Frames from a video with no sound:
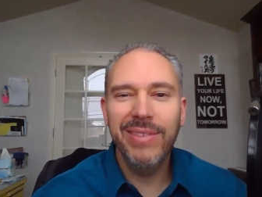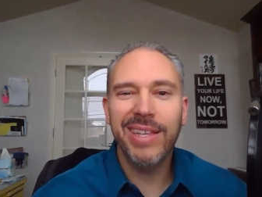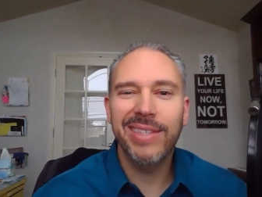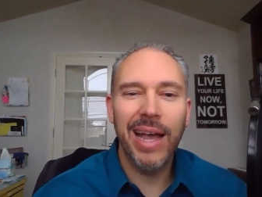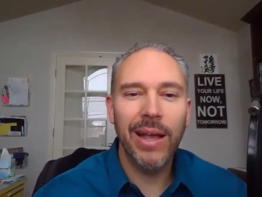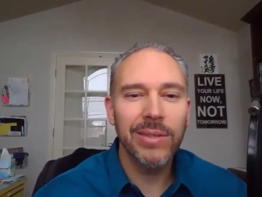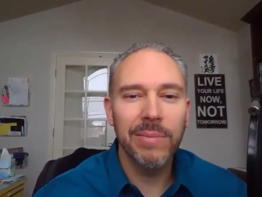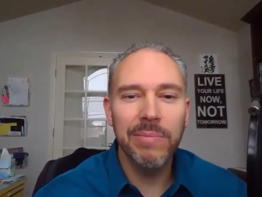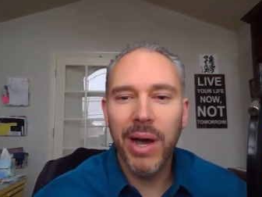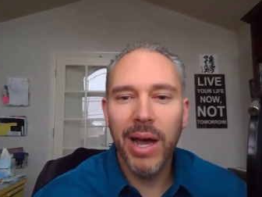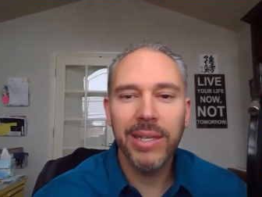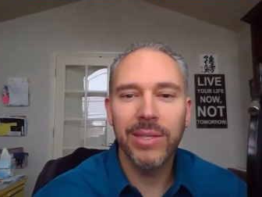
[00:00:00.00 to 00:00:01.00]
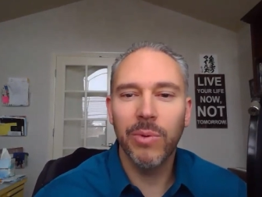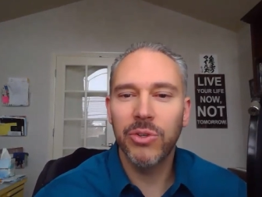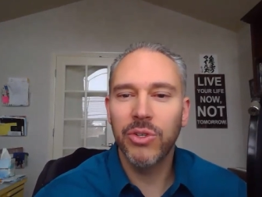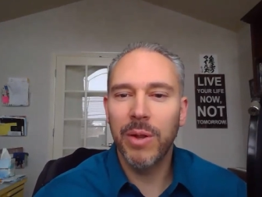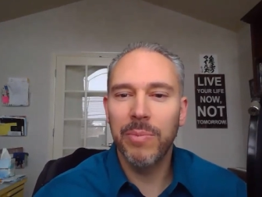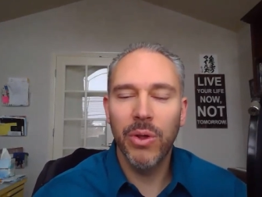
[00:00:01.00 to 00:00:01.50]
6,000 bucks that we're
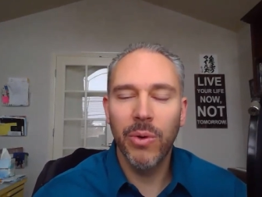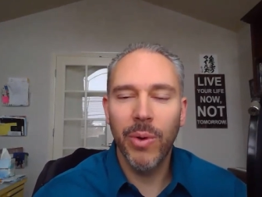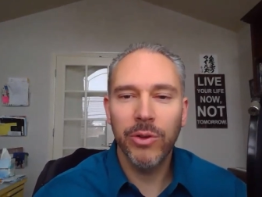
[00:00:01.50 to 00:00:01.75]
trying to put away.